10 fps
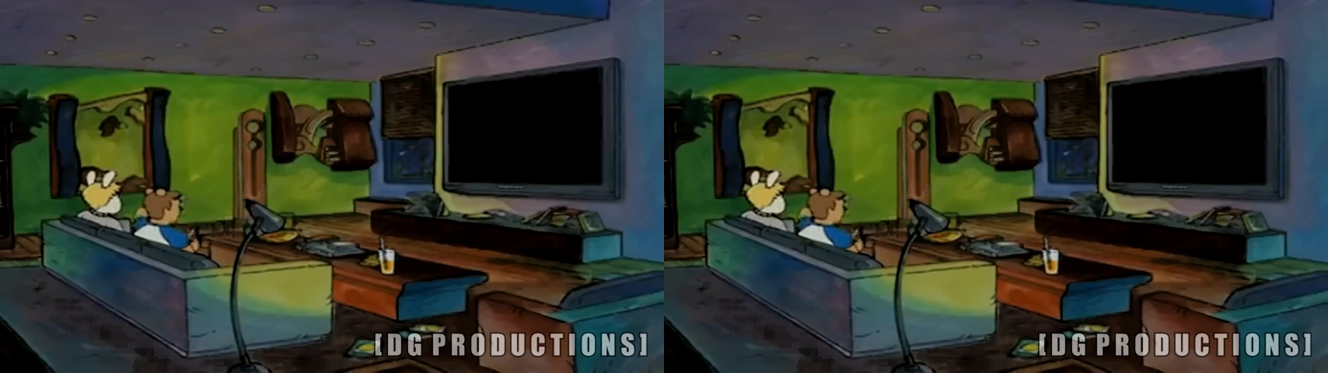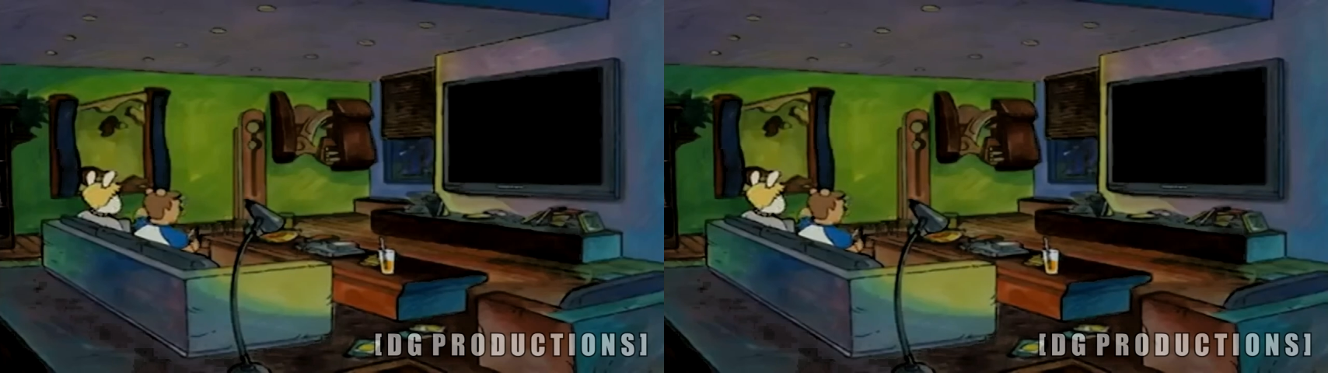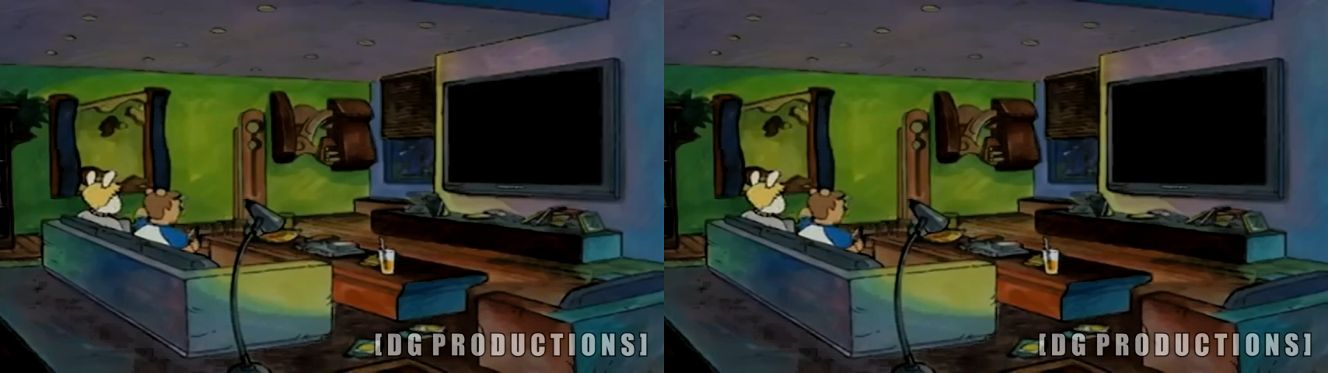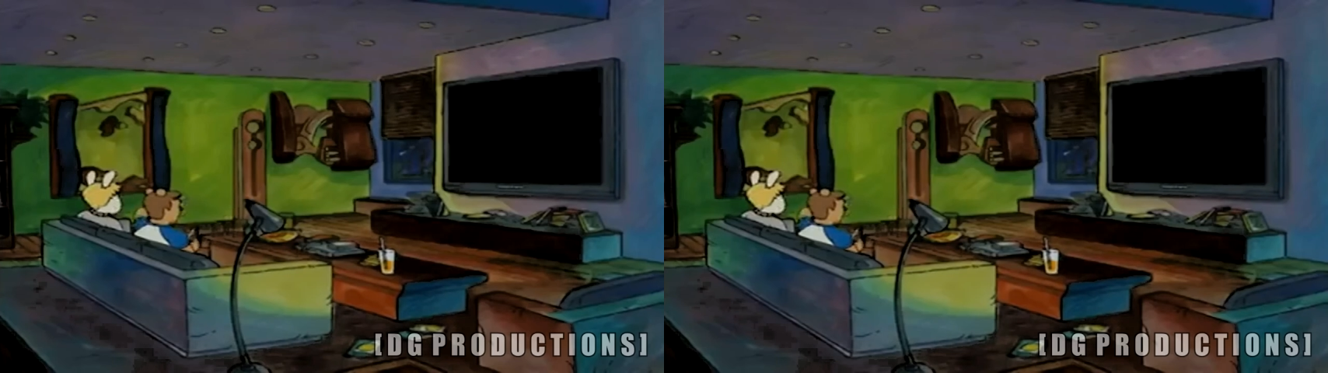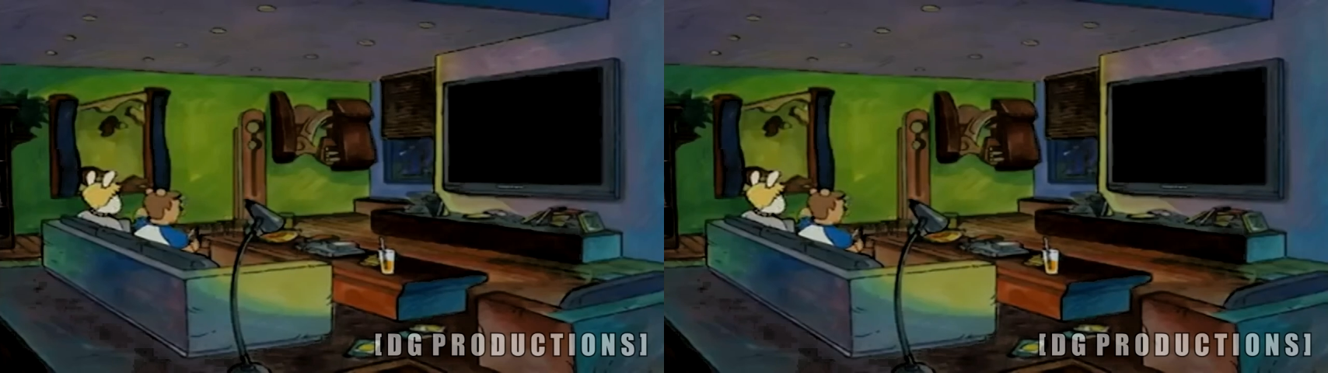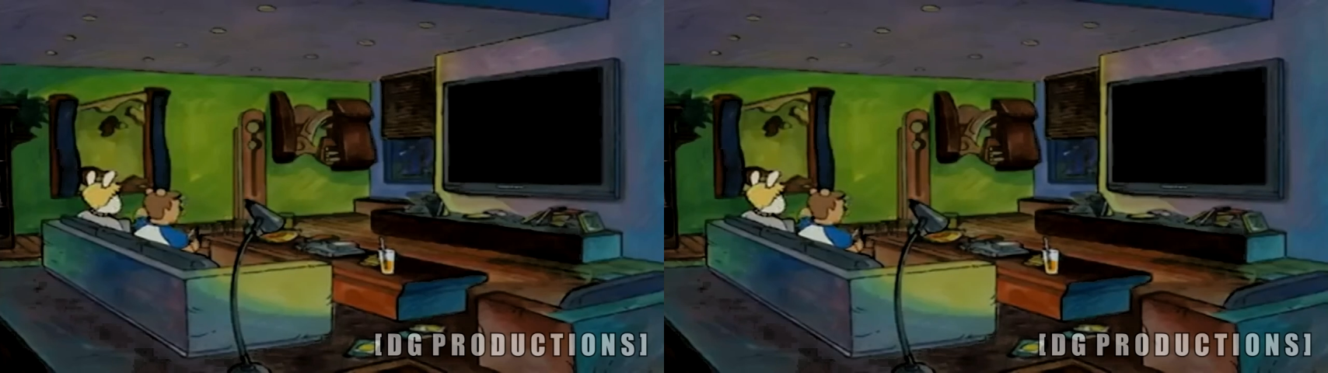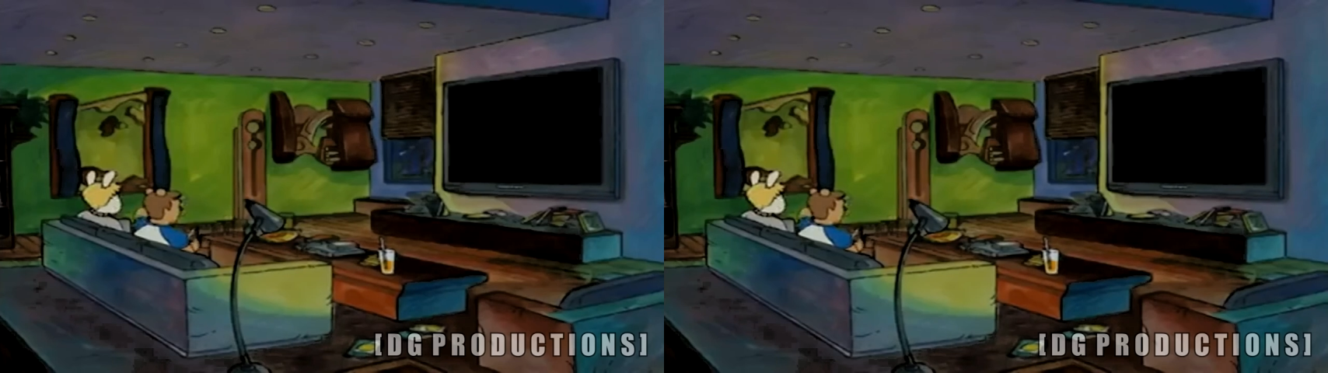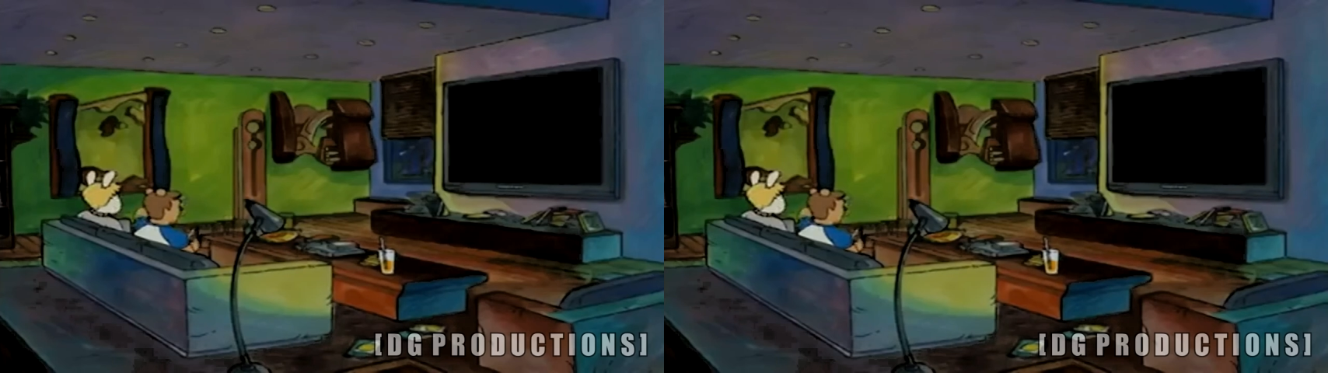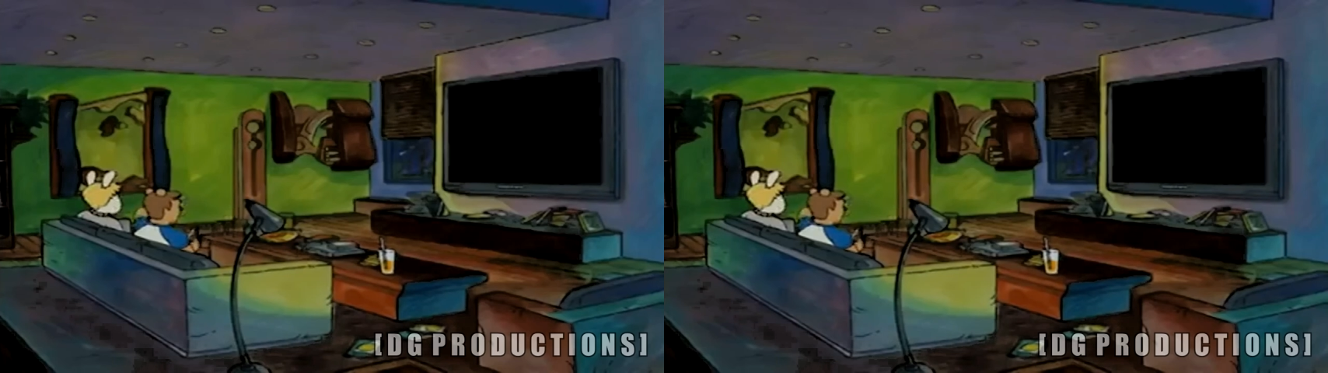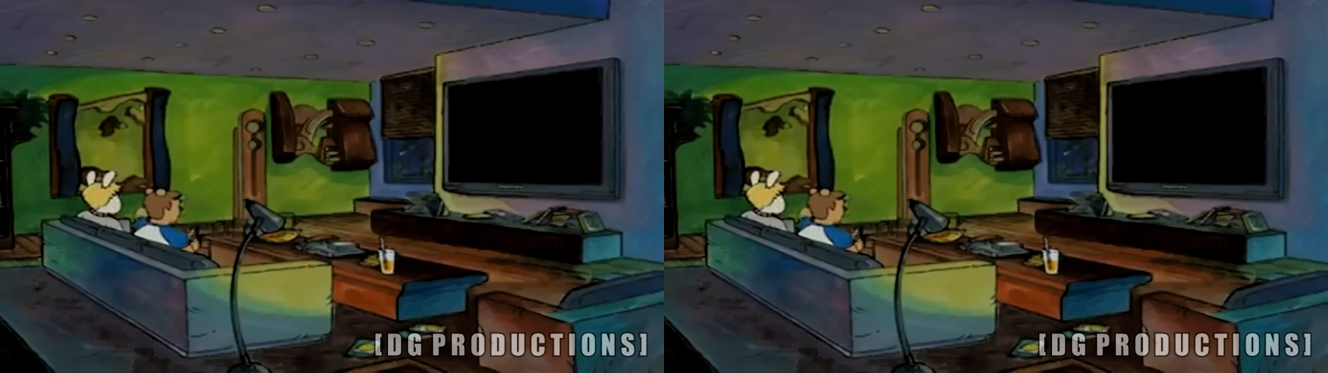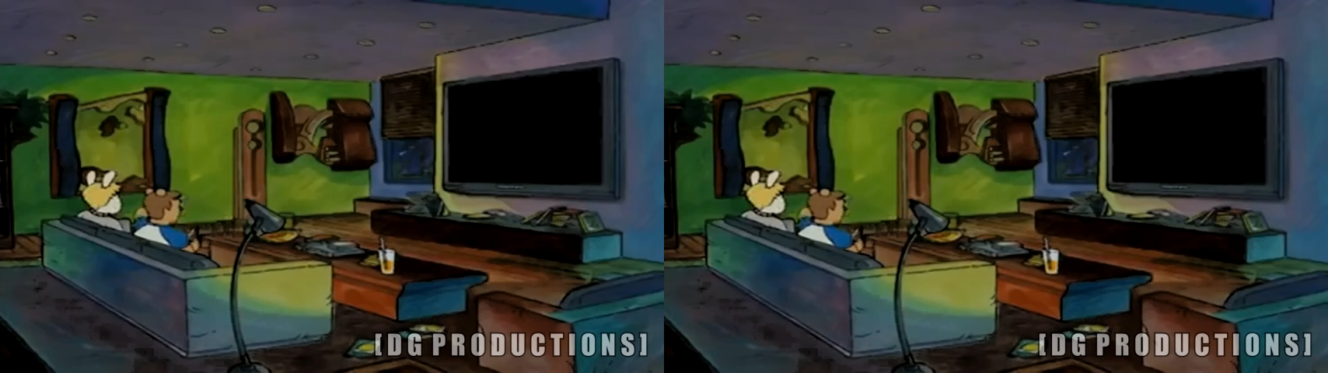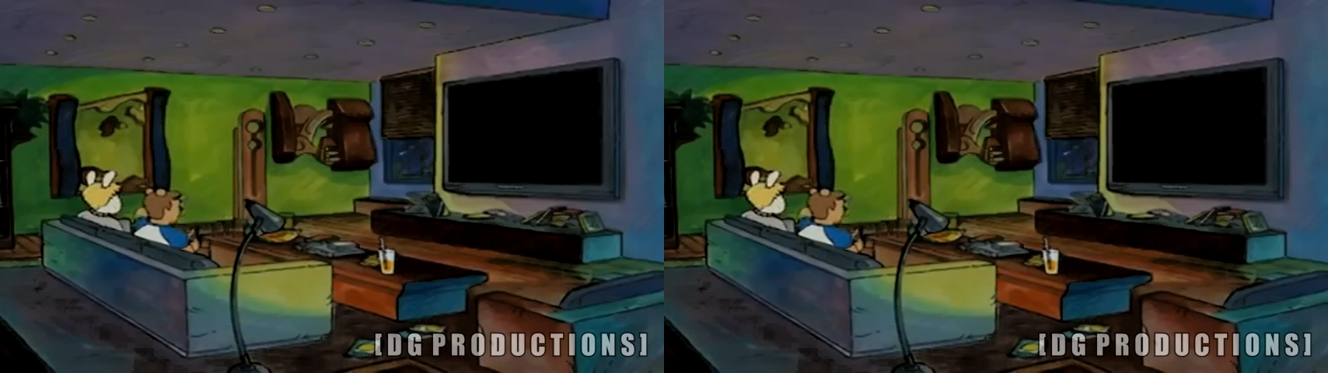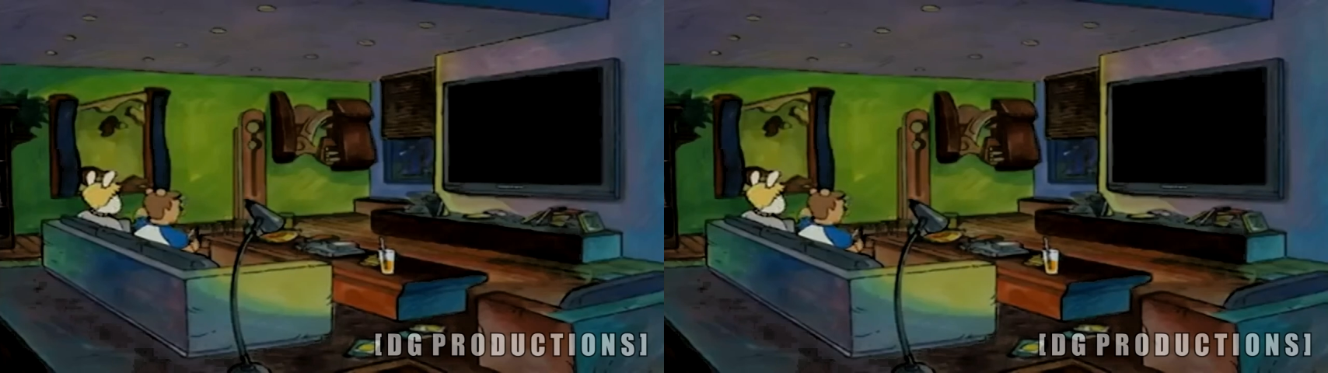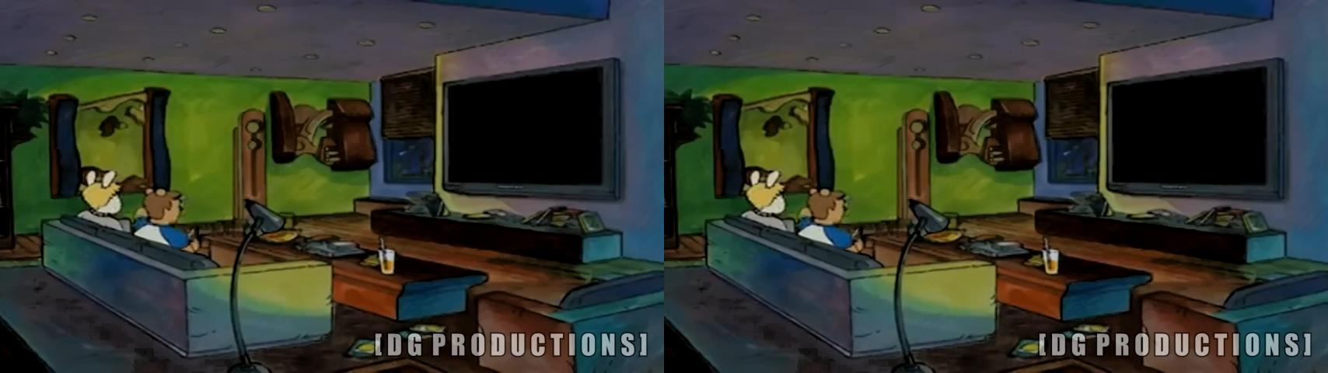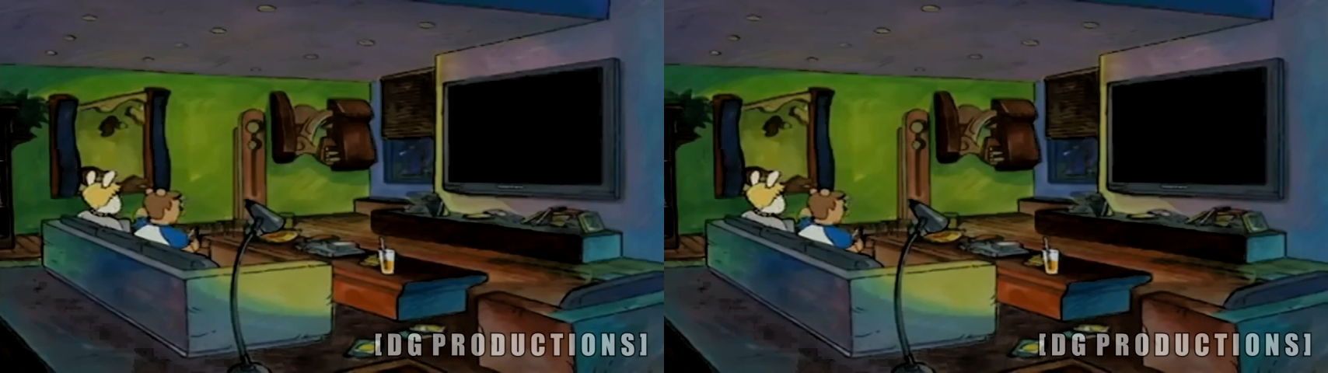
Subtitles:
Nobody's mouth can be seen.